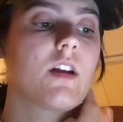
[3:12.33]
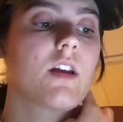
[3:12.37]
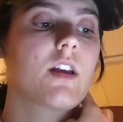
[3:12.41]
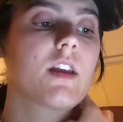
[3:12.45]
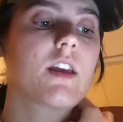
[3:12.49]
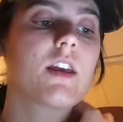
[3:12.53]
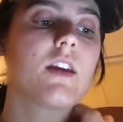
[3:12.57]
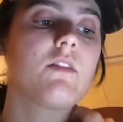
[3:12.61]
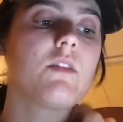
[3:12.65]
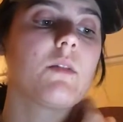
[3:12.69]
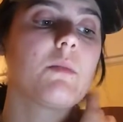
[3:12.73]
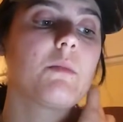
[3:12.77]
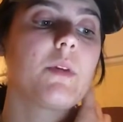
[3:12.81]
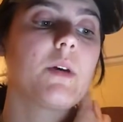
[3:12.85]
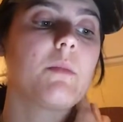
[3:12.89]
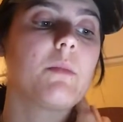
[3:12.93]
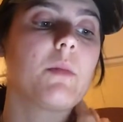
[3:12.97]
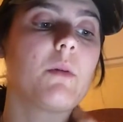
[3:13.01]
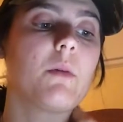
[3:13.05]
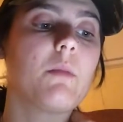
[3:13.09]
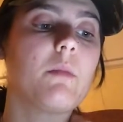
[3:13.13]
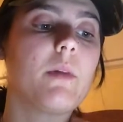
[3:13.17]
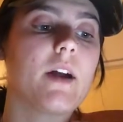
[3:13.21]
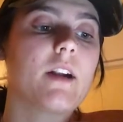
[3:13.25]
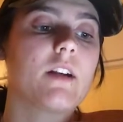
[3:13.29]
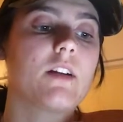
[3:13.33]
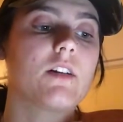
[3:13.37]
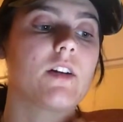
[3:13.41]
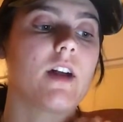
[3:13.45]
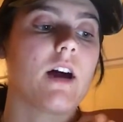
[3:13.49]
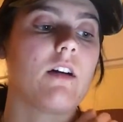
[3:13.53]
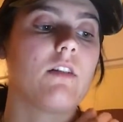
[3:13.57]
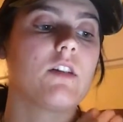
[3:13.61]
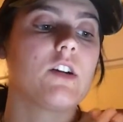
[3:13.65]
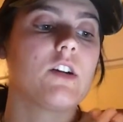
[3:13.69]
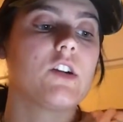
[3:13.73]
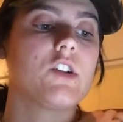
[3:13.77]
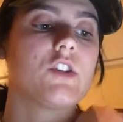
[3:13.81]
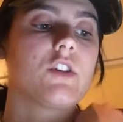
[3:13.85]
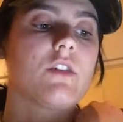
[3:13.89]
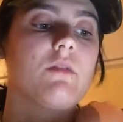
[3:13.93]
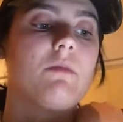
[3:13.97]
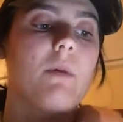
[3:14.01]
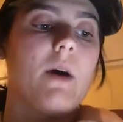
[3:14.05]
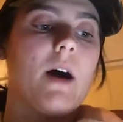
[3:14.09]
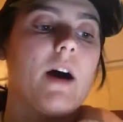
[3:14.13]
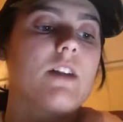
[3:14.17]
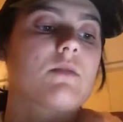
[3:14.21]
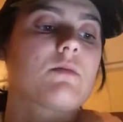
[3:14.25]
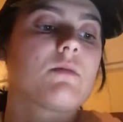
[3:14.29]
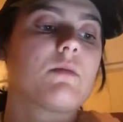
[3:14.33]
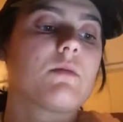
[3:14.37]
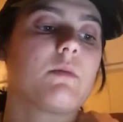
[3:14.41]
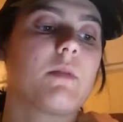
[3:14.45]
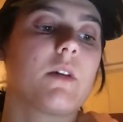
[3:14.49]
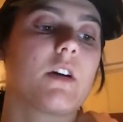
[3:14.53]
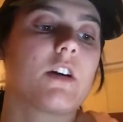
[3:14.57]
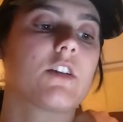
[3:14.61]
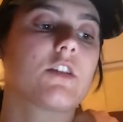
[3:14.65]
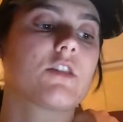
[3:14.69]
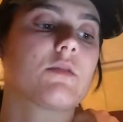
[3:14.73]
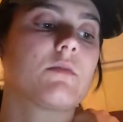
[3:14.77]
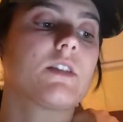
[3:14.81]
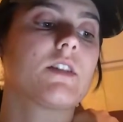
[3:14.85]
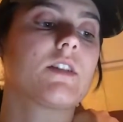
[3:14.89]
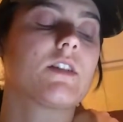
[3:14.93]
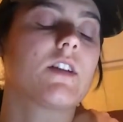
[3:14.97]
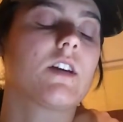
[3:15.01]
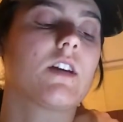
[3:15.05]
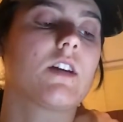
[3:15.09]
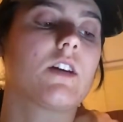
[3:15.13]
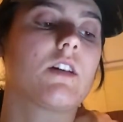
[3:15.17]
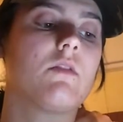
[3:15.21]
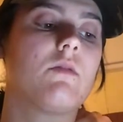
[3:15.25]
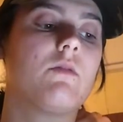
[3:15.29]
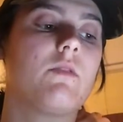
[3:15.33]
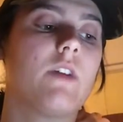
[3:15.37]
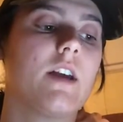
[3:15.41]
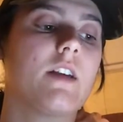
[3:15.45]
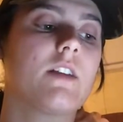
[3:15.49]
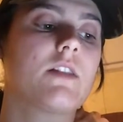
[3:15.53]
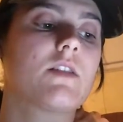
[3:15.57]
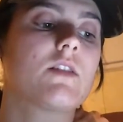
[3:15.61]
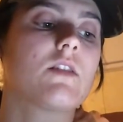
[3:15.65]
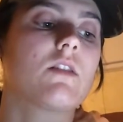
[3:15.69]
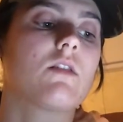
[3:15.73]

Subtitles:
giving people better knowledge of possible punishments they could face,